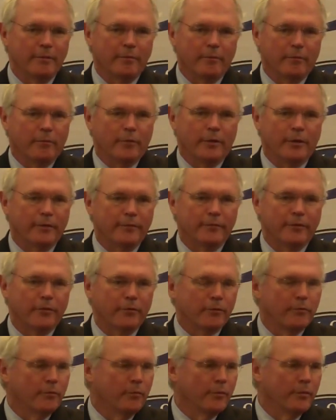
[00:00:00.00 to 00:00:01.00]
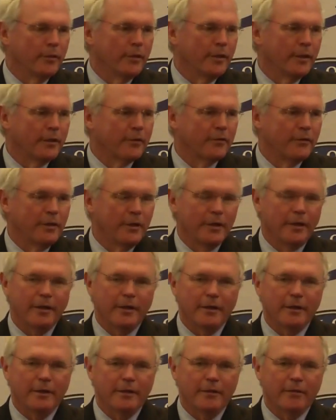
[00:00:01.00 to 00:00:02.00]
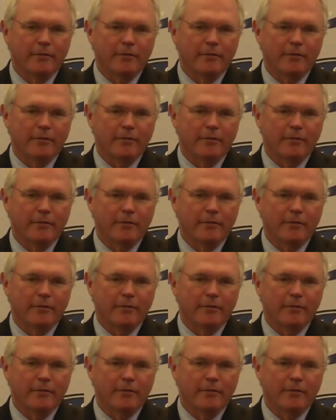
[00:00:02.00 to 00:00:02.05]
We went off to school the next day, and